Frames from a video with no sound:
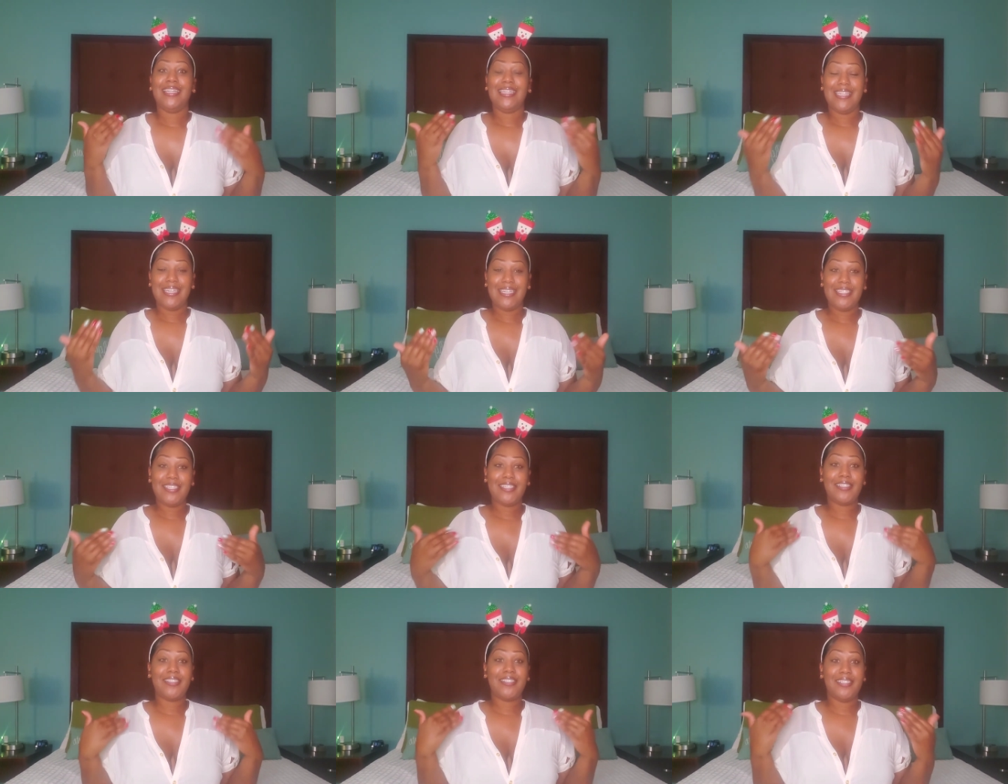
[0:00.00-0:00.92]
this
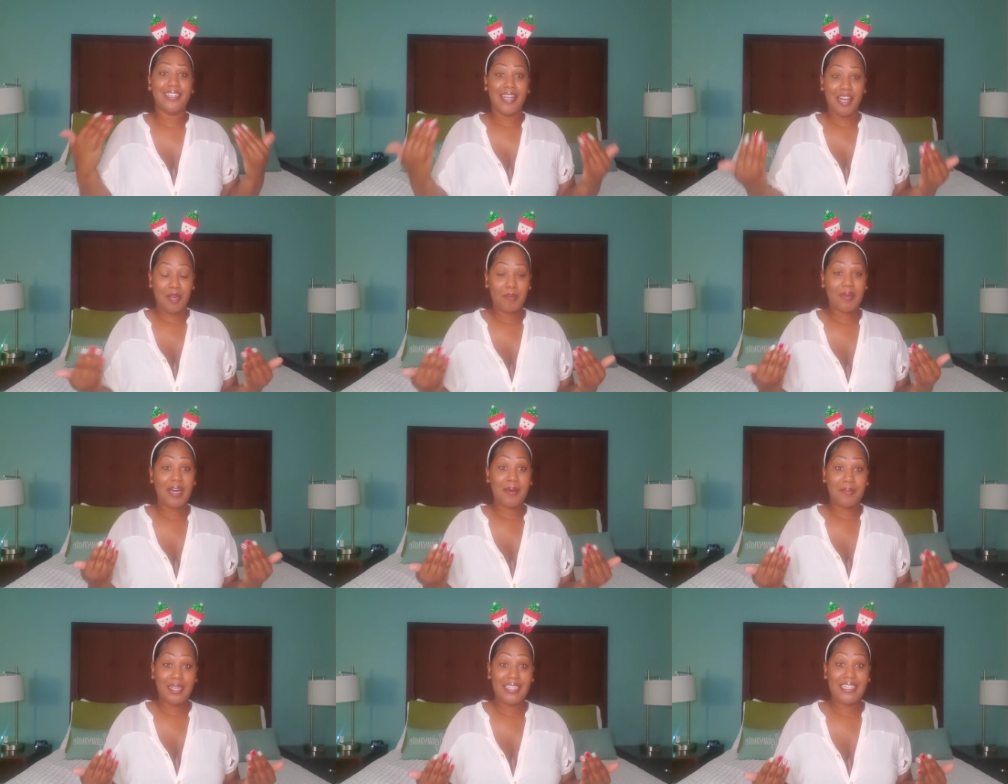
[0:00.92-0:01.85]

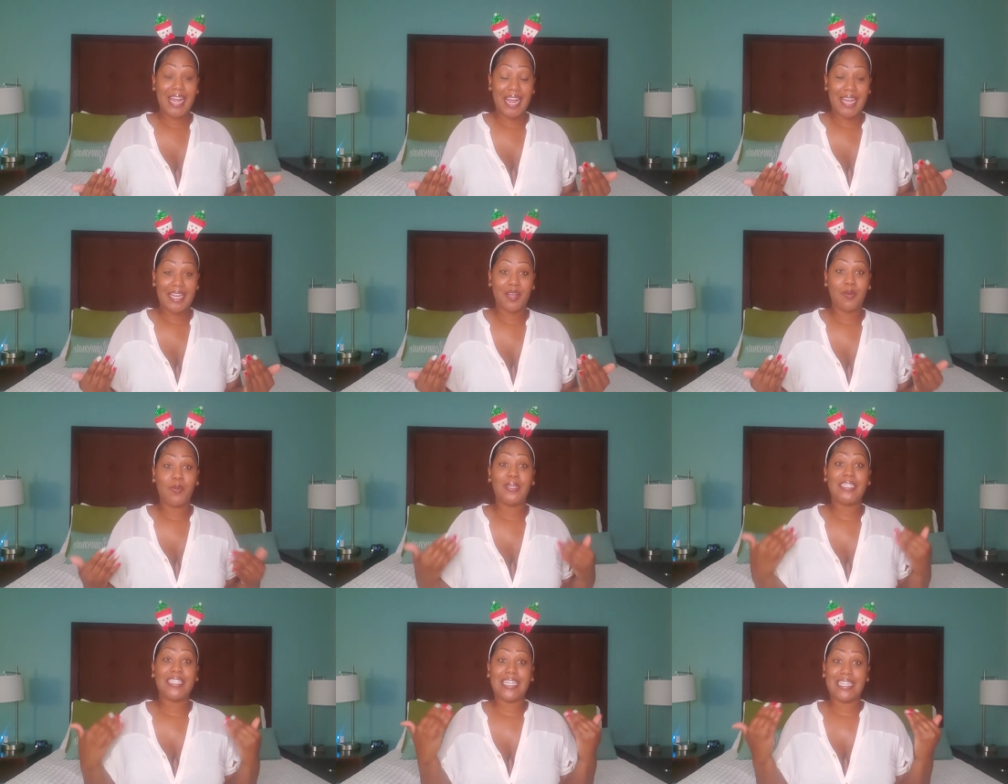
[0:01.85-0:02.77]
upcoming date
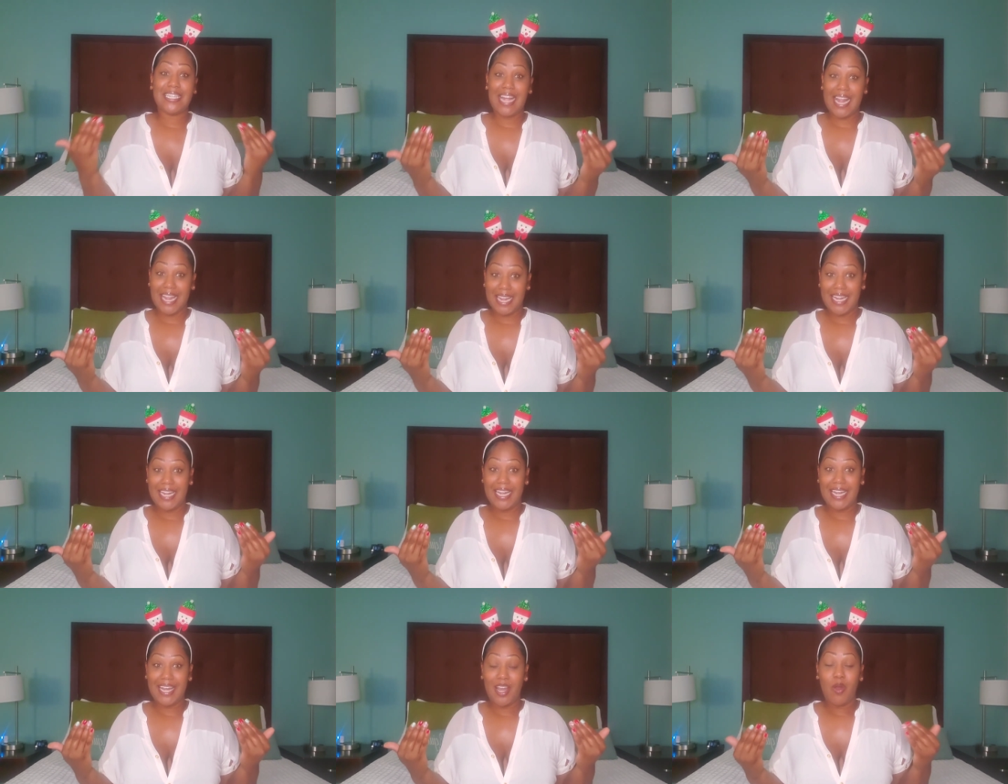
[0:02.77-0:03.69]
was the day
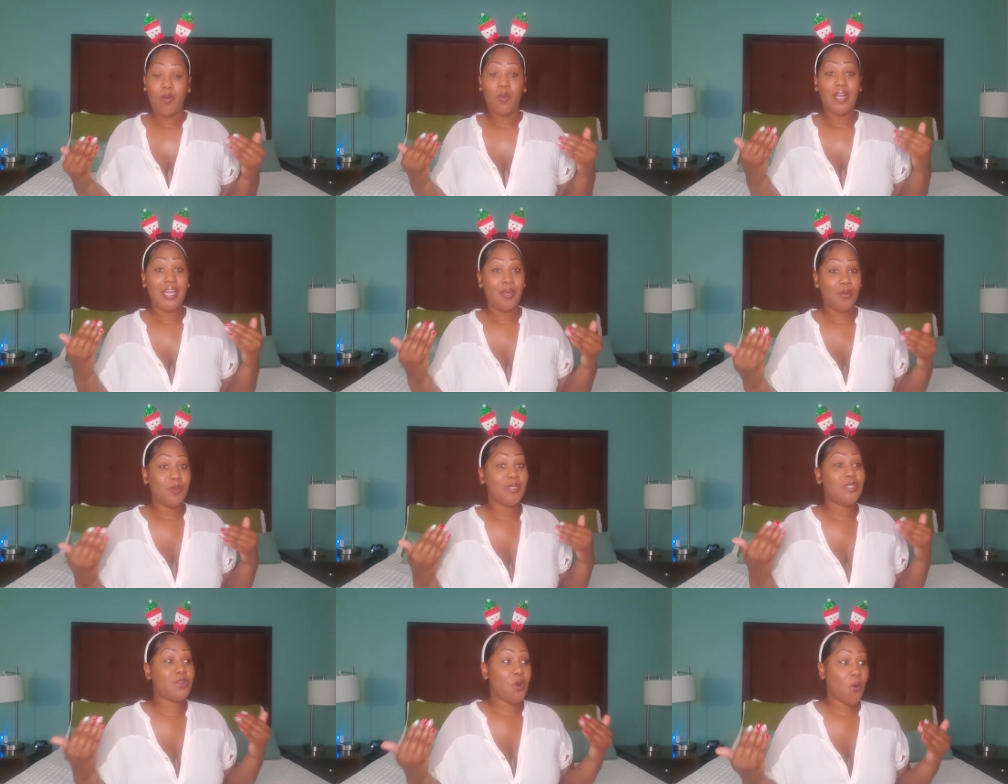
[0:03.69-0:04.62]
where it
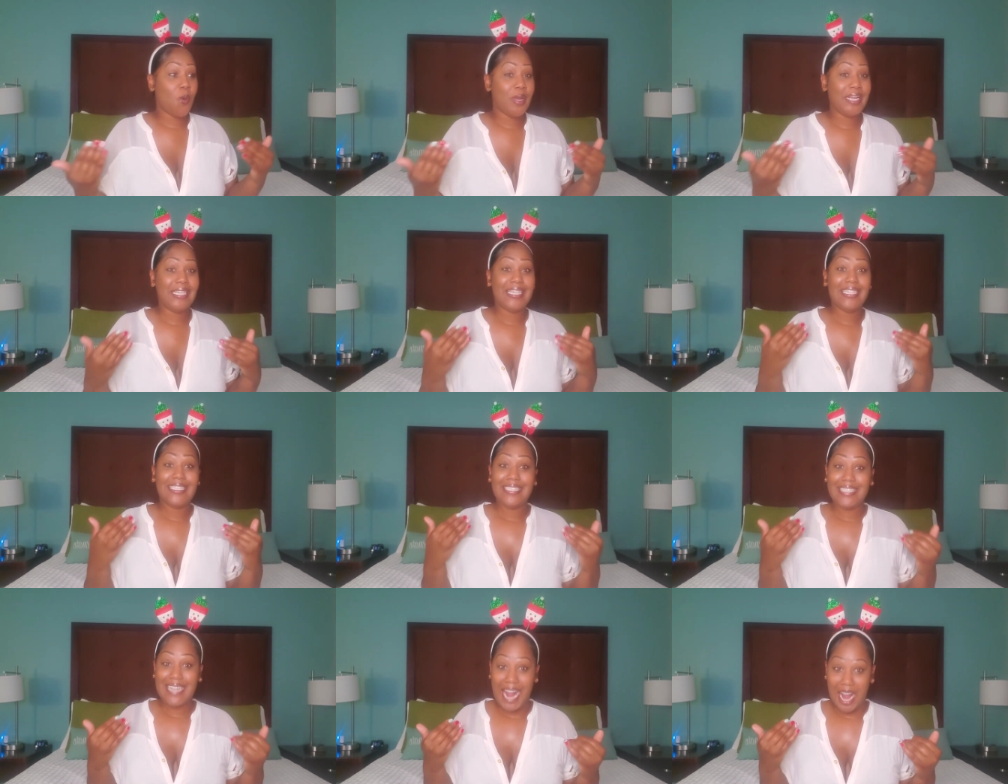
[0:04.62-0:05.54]
was going
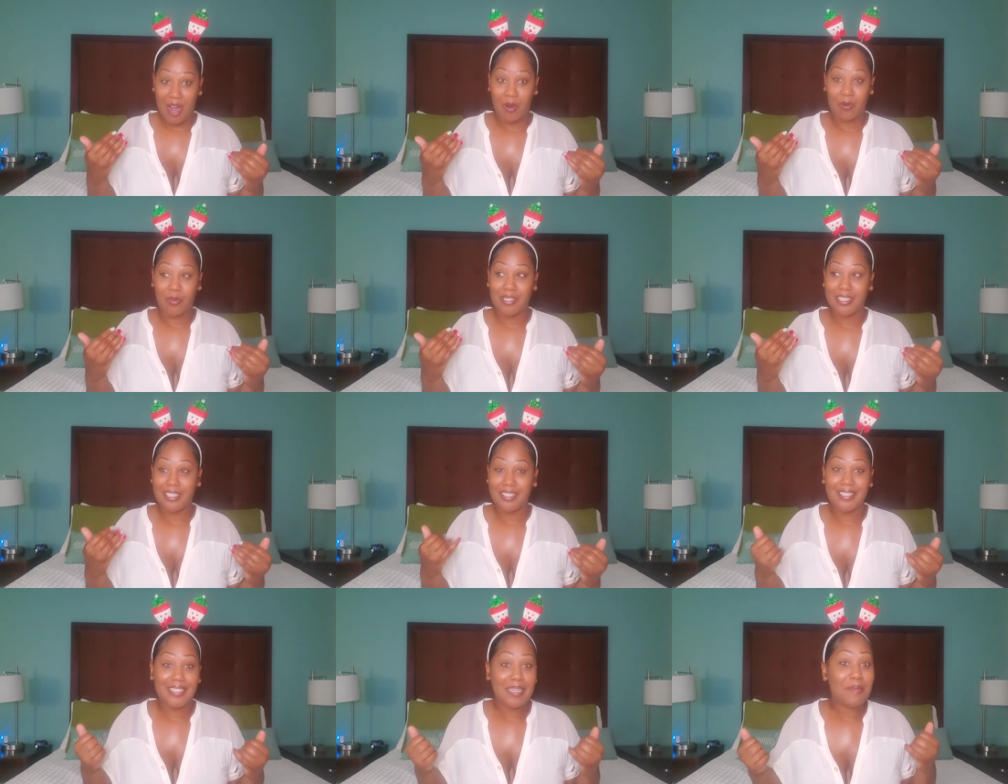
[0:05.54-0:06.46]
down.
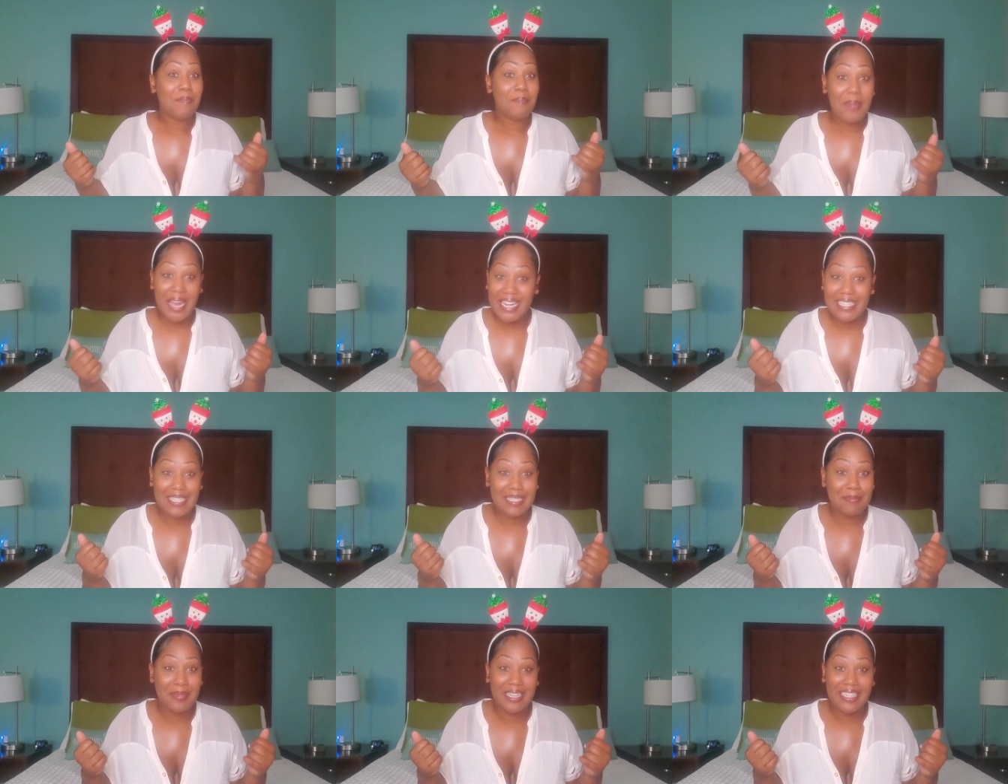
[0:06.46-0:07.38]

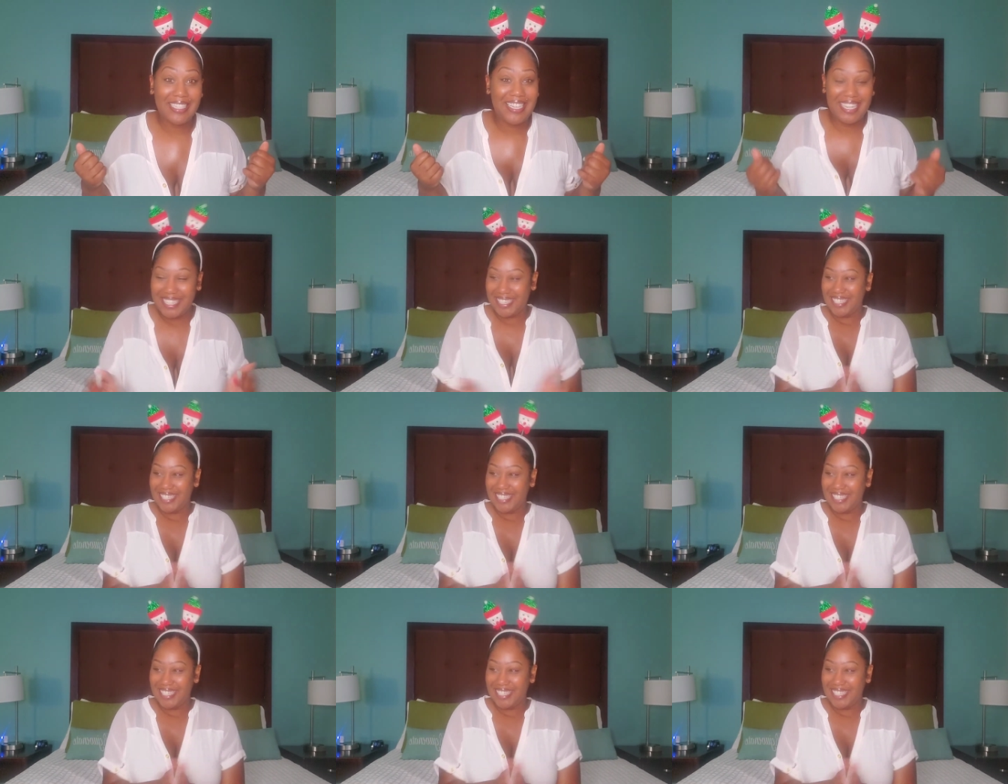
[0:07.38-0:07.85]
Basement.